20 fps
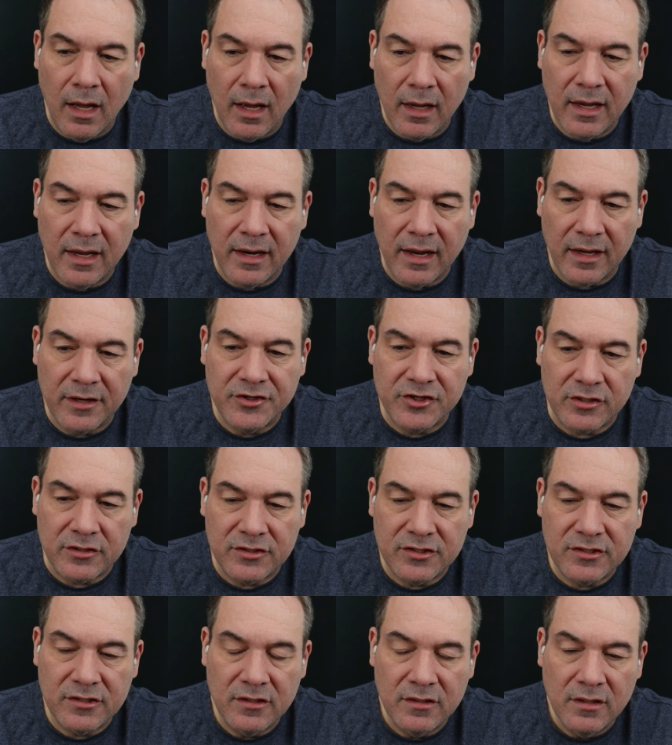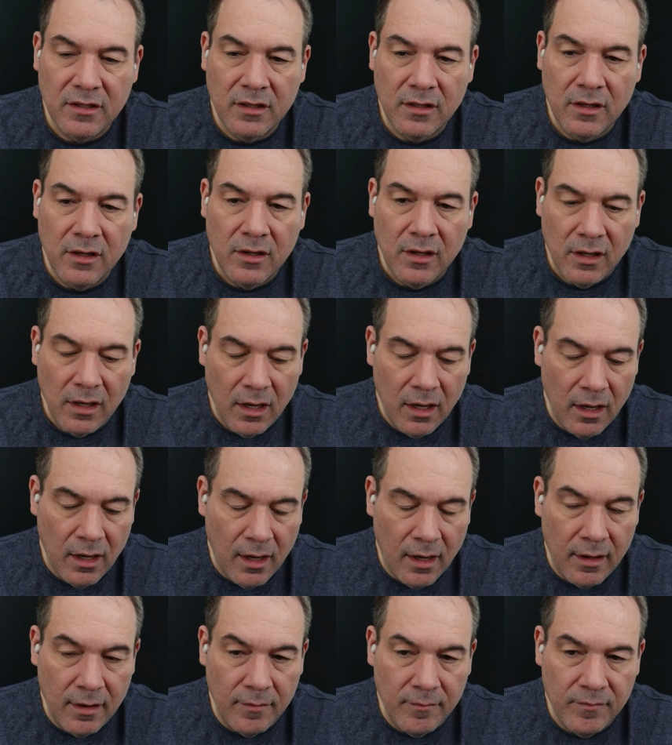connections.
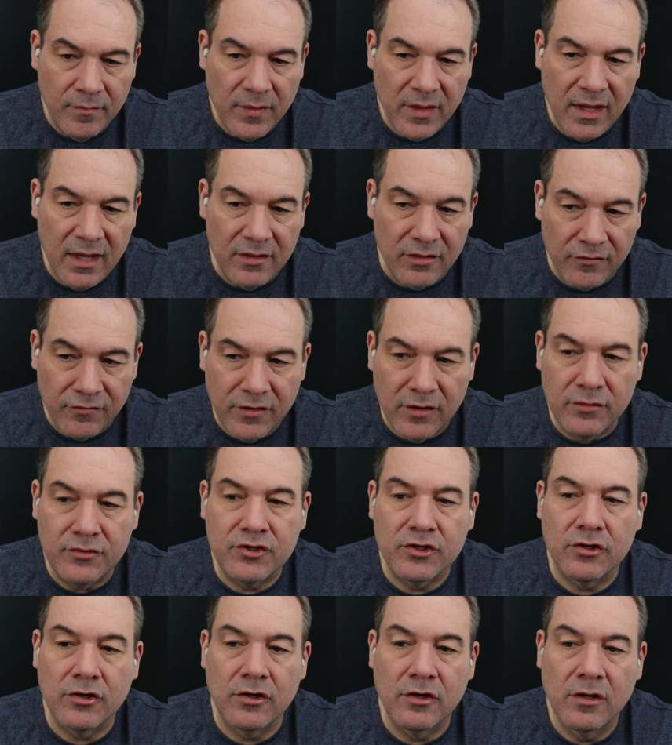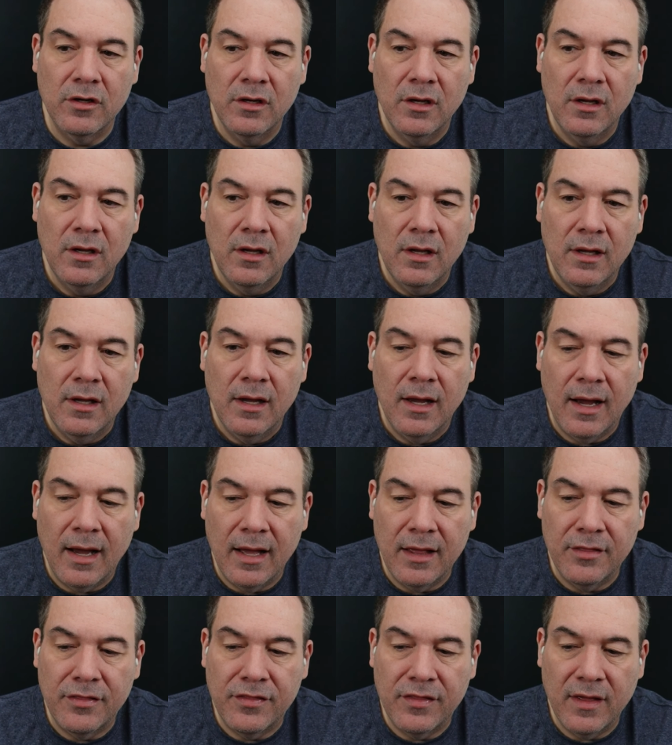In the future,
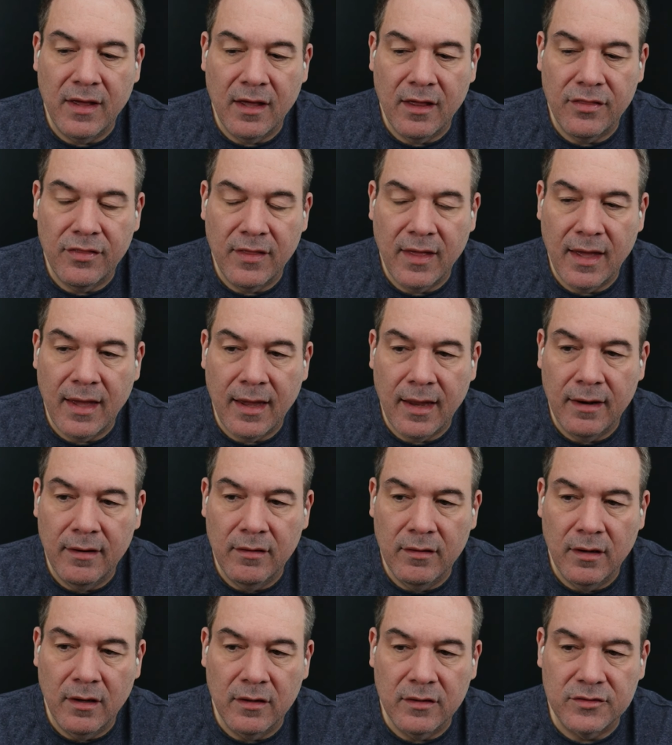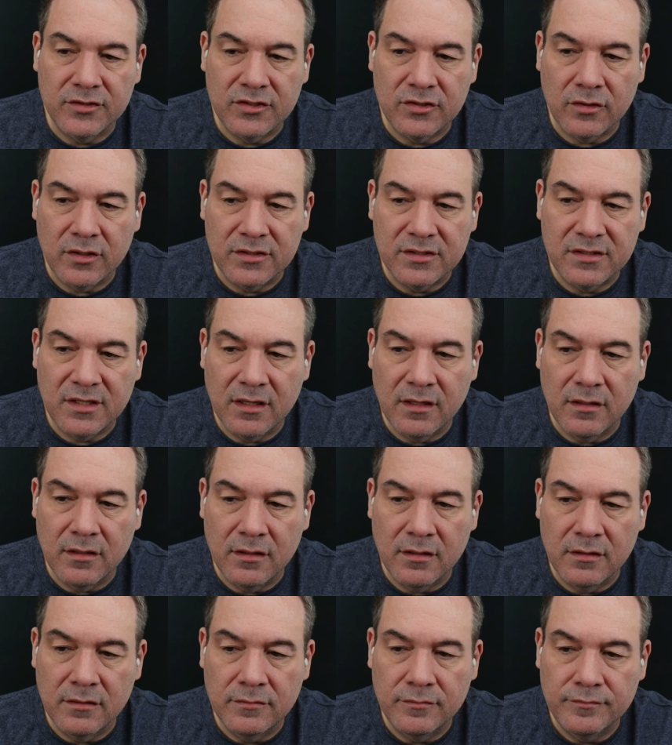I think that a
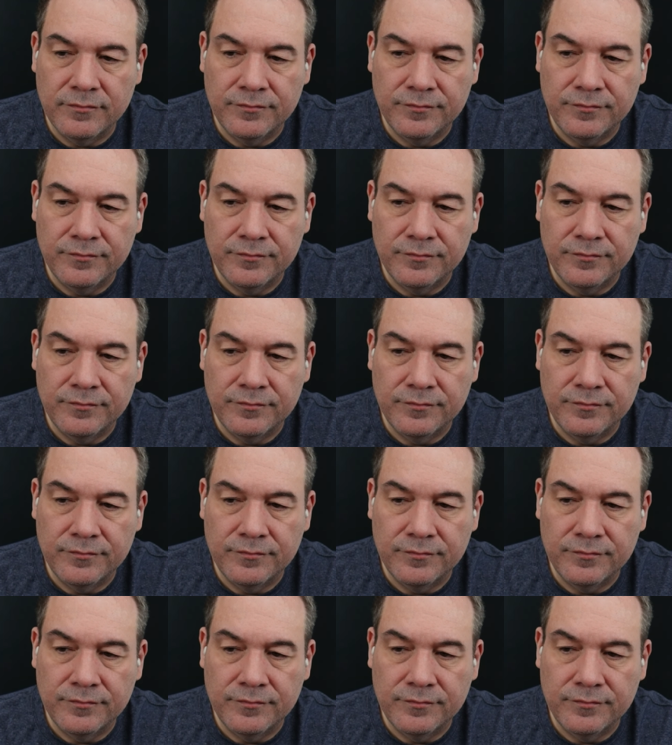single